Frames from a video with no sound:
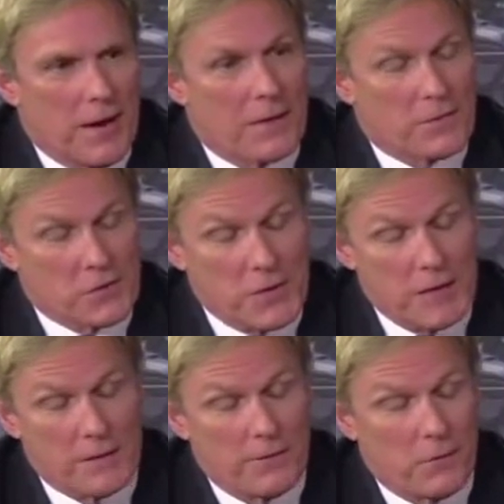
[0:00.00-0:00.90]
out of
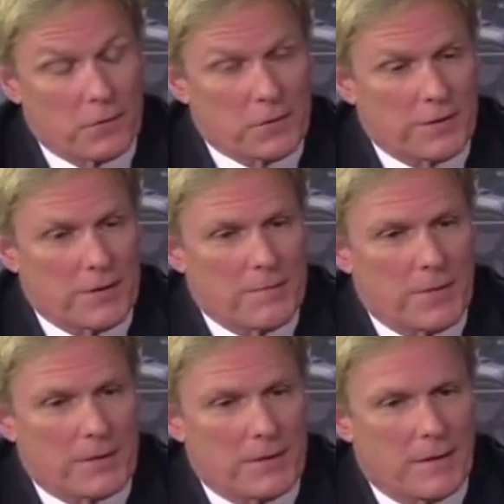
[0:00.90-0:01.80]
state, unfortunately,
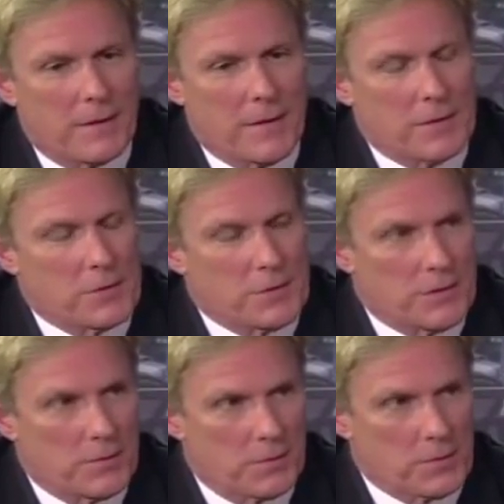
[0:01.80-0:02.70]
but and she's
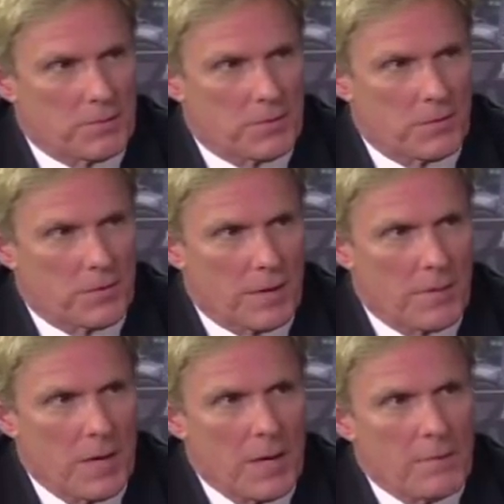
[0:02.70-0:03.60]
in the nursing program.